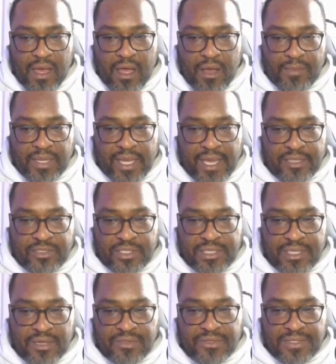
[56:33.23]

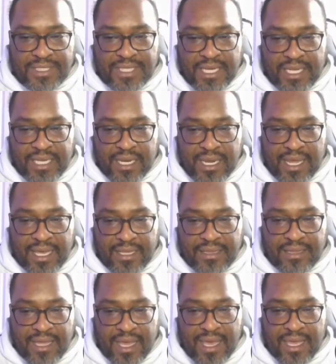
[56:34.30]
Leandris, don't do Selena like
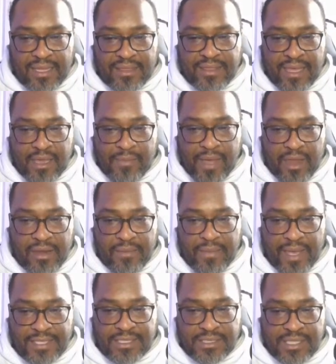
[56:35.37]
that. Think about it,
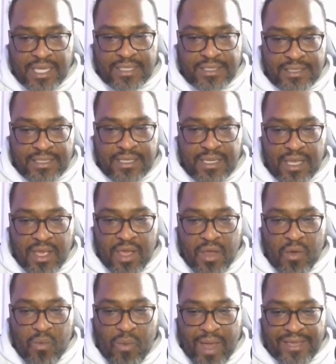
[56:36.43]
Magic Johnson.
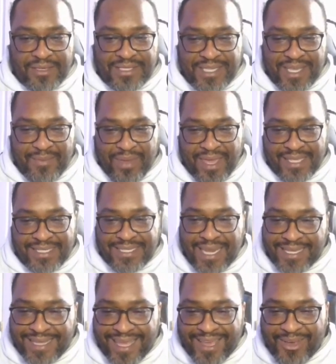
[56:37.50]
Why you say pants
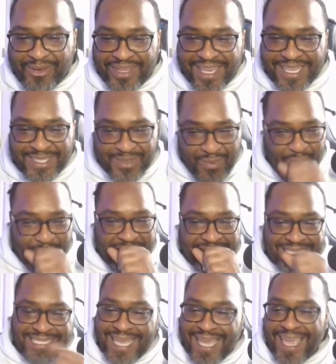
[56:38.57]
like that, O.D.S.? What'd
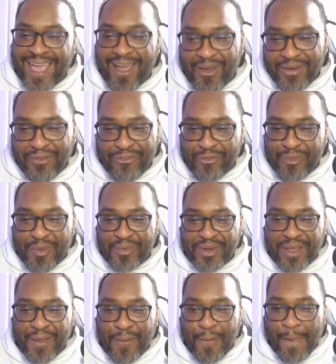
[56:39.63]
I say? I don't even remember
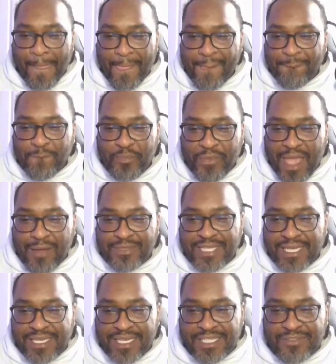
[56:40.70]
now. I
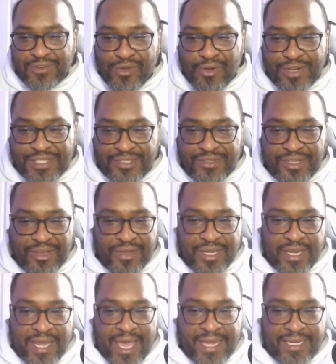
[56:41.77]
was at Diddy's recording studio
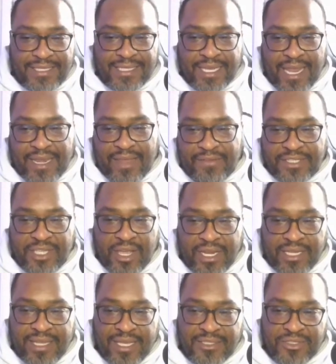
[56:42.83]
in the 90s, and I never saw
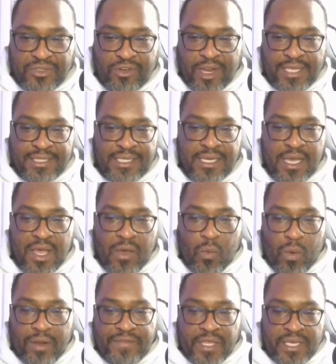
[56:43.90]
anything too crazy.
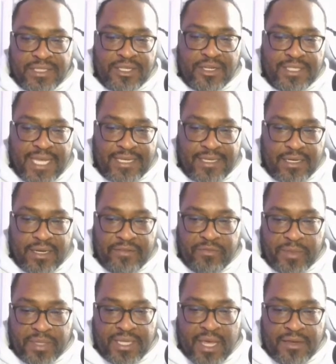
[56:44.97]
One of the interns had to
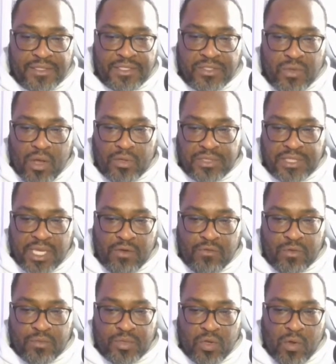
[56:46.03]
deliver McDonald's to a hotel
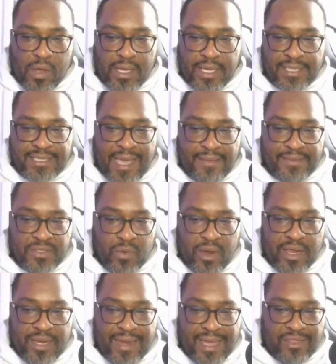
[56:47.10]
room door in Times
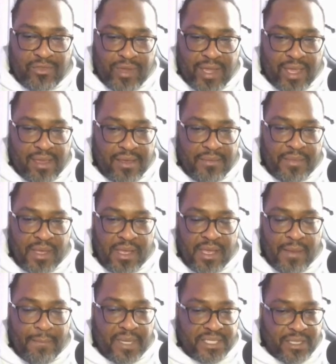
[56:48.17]
Square at like 3 a.m.,
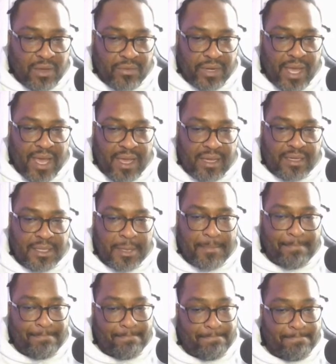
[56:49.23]
but don't knock.
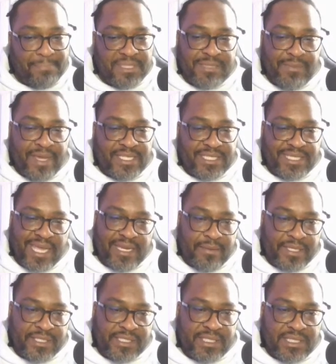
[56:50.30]
Somebody just had
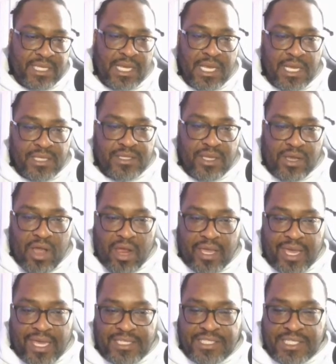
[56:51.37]
the munchies. The
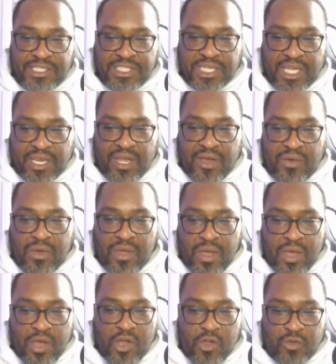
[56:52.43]
Caucasian gigolo
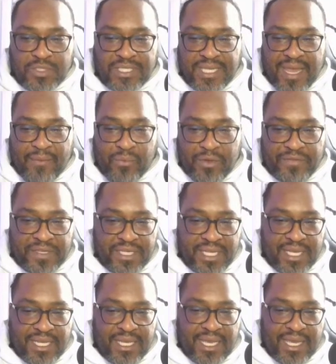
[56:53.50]
who slept with
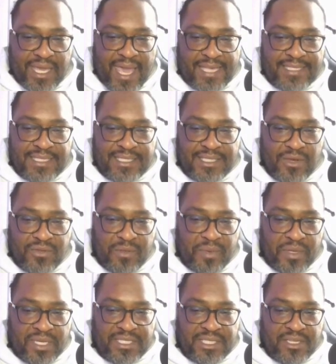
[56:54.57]
Diddy and Cassie told the
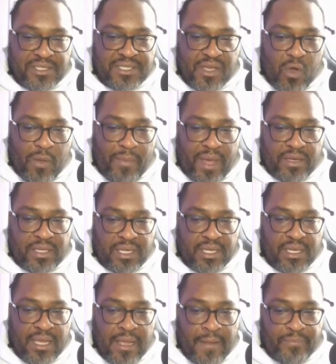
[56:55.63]
police years ago about
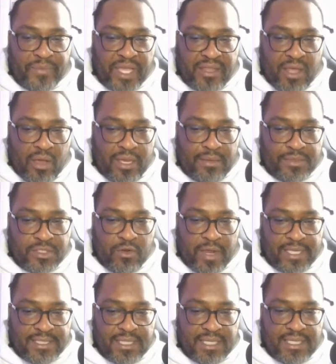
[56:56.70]
Diddy. They thought he was
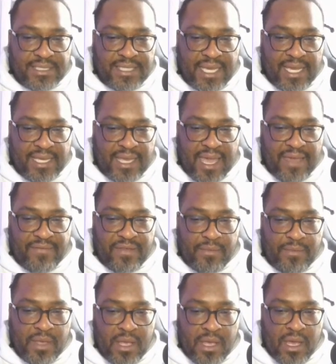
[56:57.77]
crazy. He said he gave
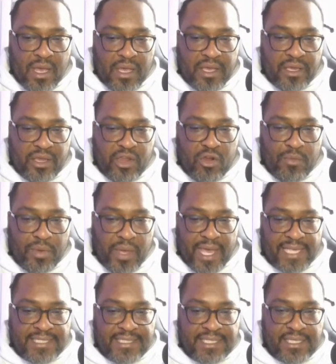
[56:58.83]
him an incurable
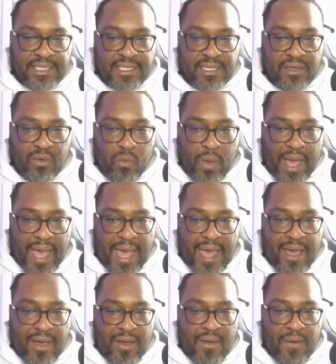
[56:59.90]
STD.
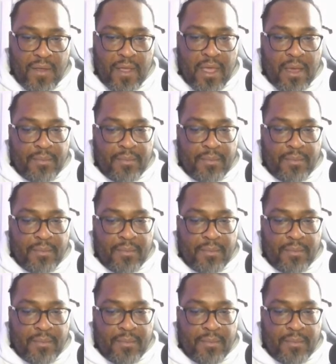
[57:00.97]
Wow.